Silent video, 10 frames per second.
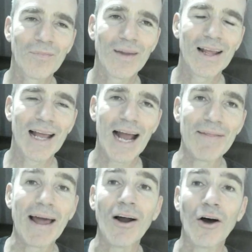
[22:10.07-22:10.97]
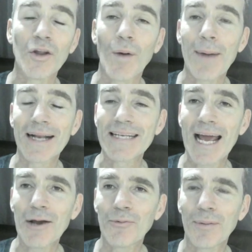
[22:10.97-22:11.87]
And then on the way back
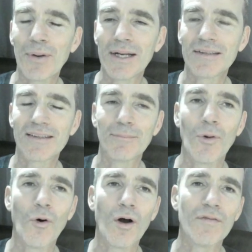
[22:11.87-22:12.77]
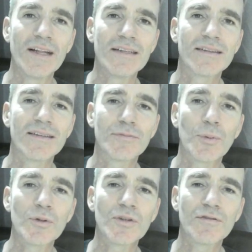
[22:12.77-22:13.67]
down, we birded some more of these
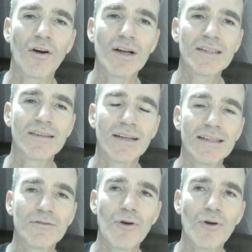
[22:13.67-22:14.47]
spruce forests and these rocky